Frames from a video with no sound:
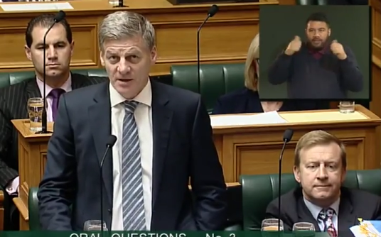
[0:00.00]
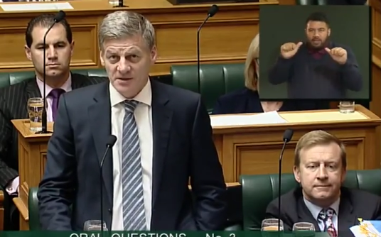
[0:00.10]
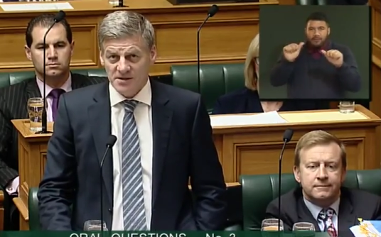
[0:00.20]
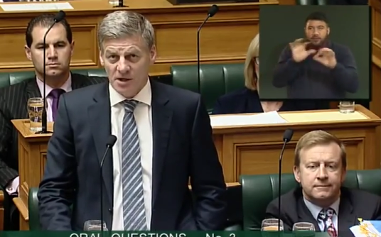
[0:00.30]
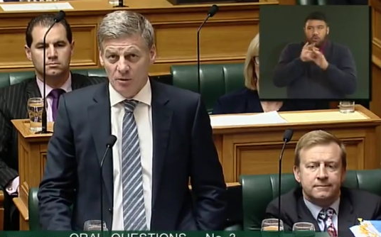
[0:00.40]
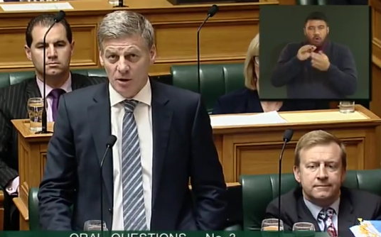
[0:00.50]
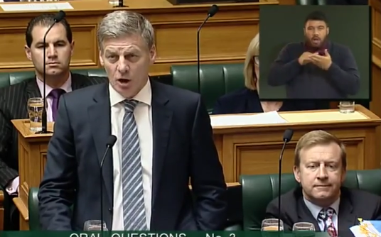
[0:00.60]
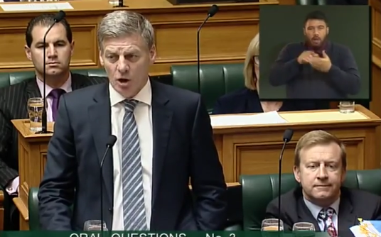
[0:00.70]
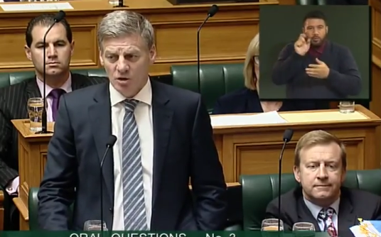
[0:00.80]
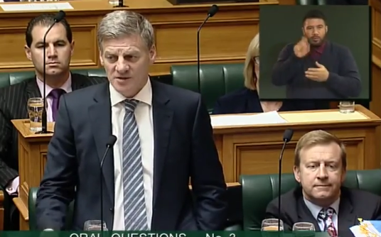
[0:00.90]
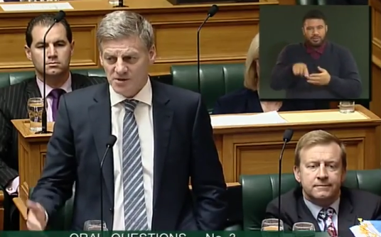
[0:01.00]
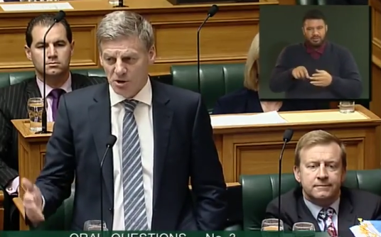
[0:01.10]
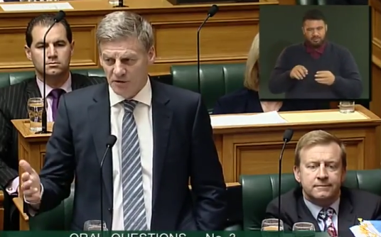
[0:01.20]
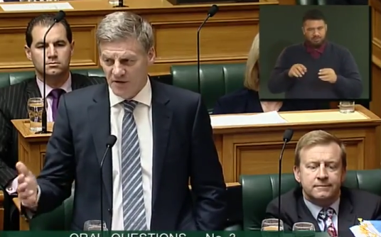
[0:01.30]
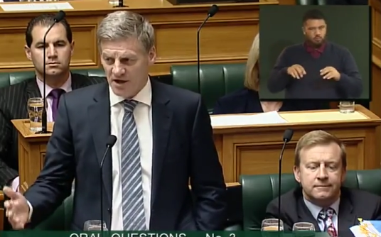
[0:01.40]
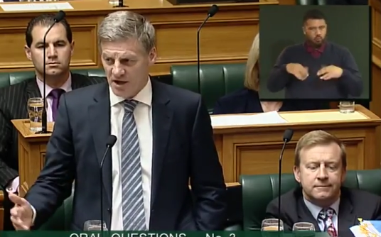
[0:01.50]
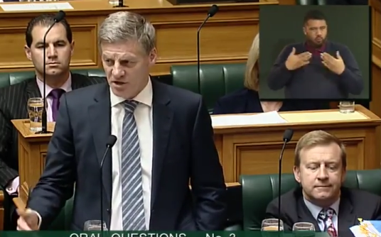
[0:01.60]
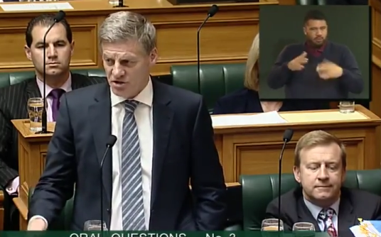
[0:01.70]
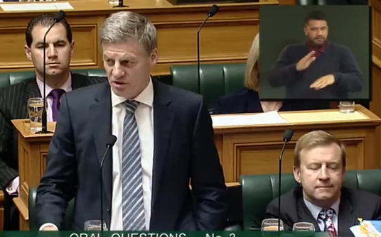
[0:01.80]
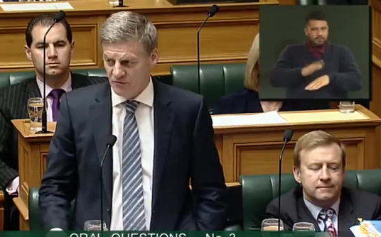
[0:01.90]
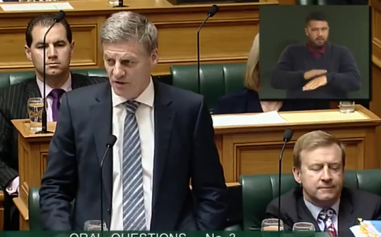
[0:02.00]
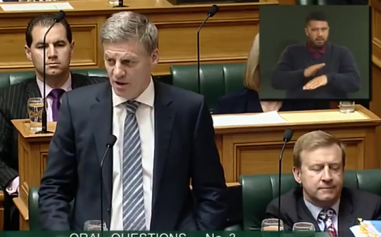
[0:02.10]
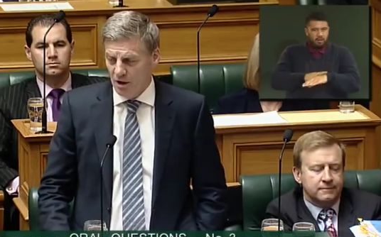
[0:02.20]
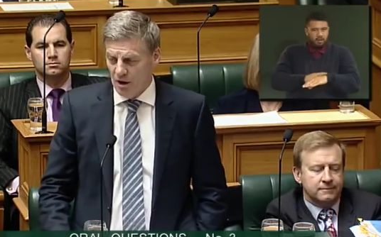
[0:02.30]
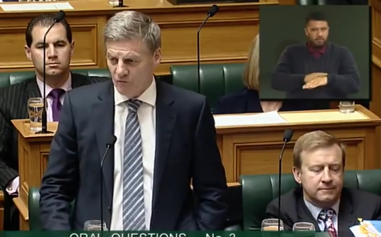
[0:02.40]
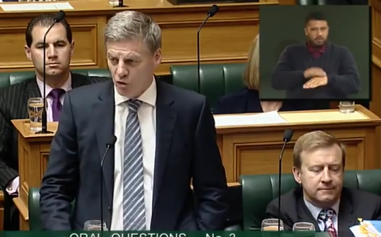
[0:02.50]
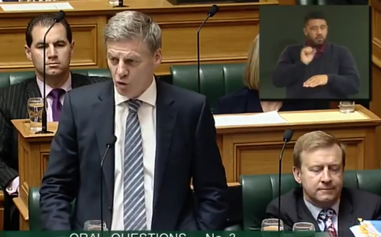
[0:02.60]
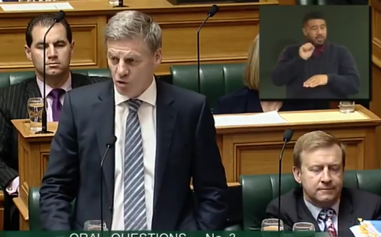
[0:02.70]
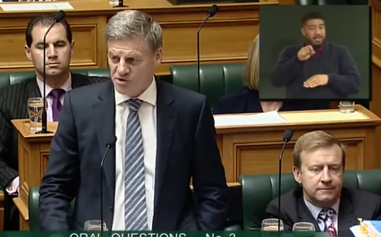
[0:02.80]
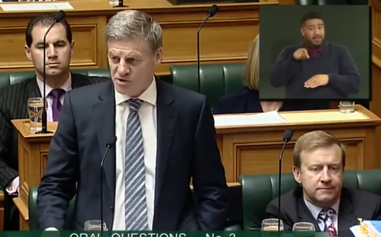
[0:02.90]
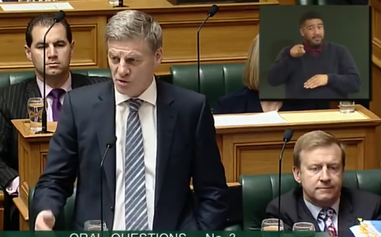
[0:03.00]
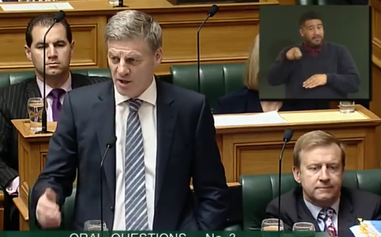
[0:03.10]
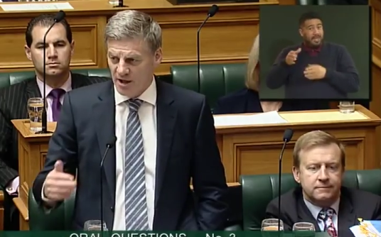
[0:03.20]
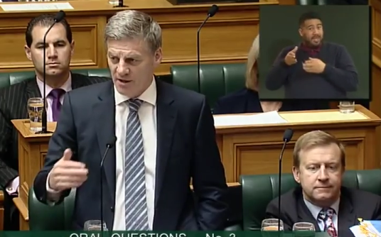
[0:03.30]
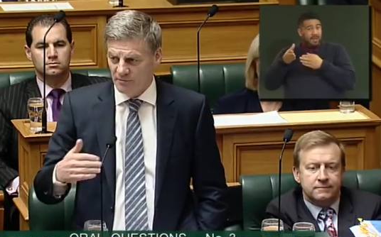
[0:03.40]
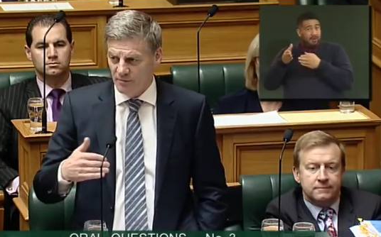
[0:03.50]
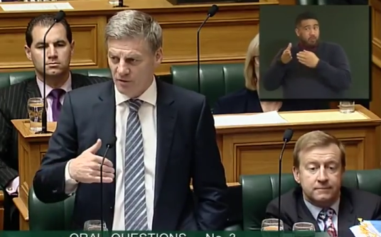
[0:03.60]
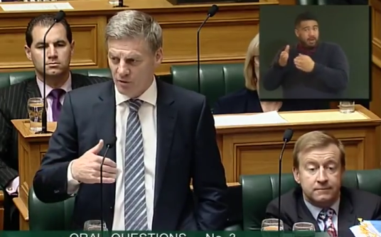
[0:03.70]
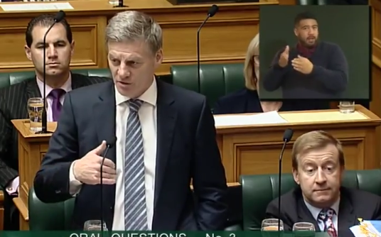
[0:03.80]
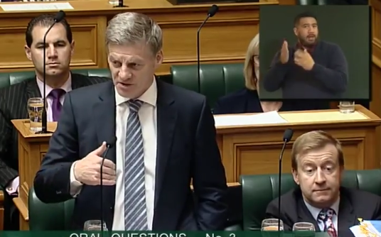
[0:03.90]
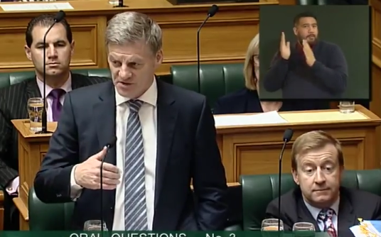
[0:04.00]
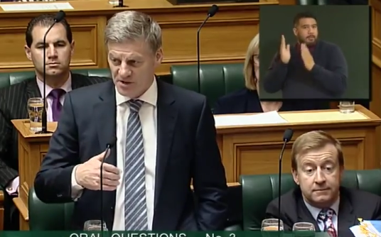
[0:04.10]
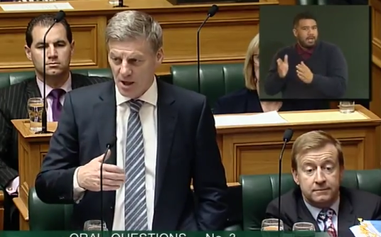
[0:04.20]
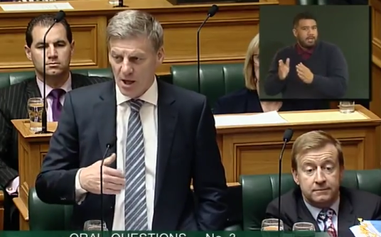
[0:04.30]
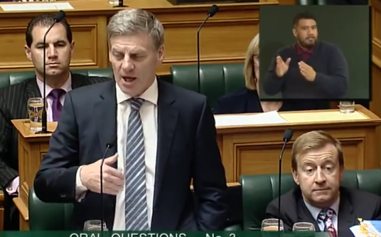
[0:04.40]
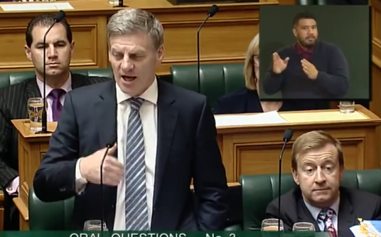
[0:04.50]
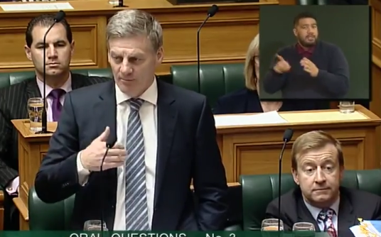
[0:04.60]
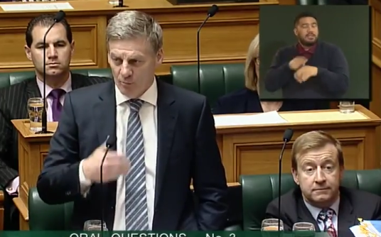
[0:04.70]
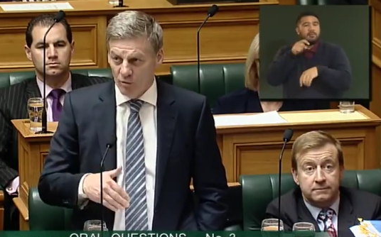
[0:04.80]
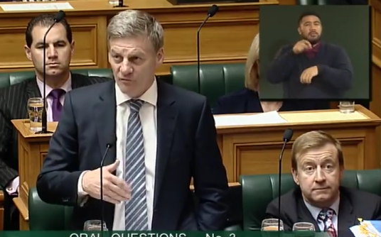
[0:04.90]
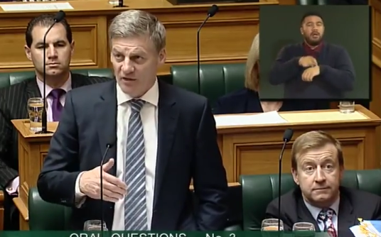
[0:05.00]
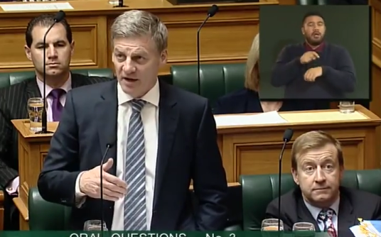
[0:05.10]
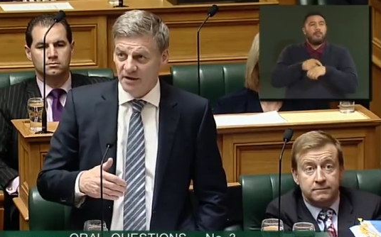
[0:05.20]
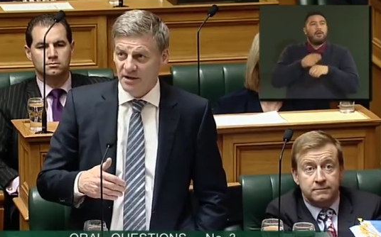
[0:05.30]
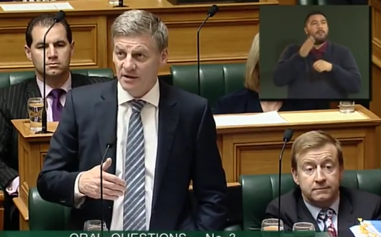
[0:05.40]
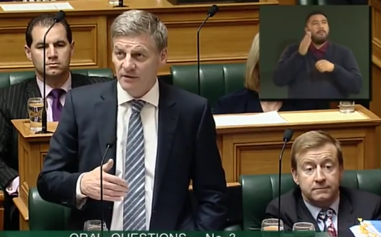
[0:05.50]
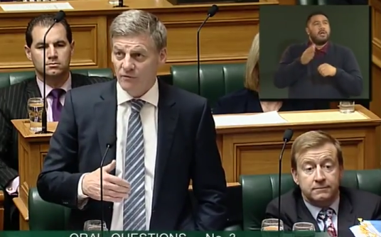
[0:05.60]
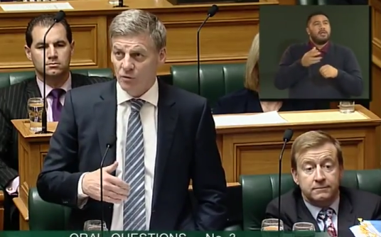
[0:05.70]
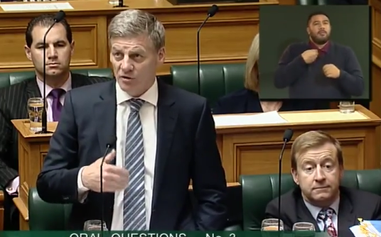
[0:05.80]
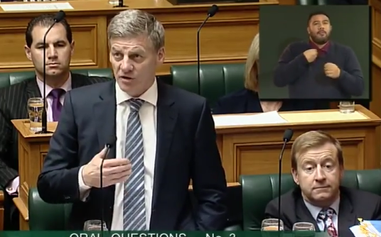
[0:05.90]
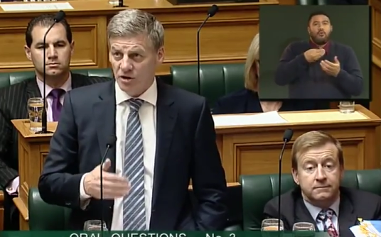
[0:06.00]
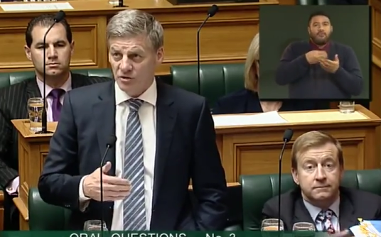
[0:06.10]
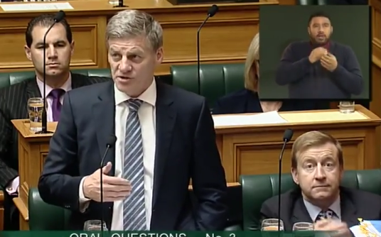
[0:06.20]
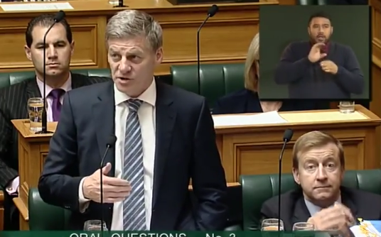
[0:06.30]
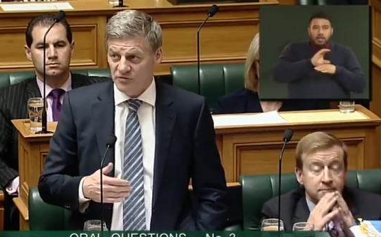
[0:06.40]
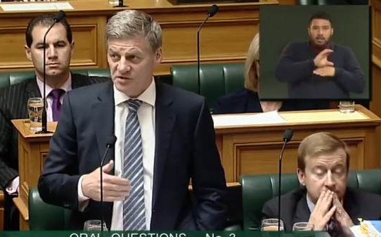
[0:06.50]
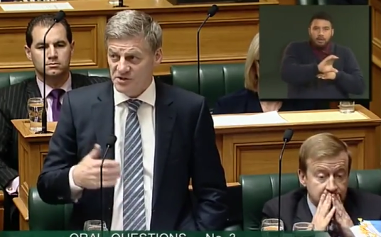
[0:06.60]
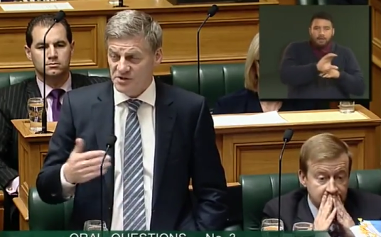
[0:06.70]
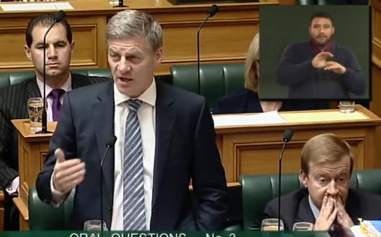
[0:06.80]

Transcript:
Speaker 1: So alongside that initiative, of course, there, are, there is uh, more funding for acute services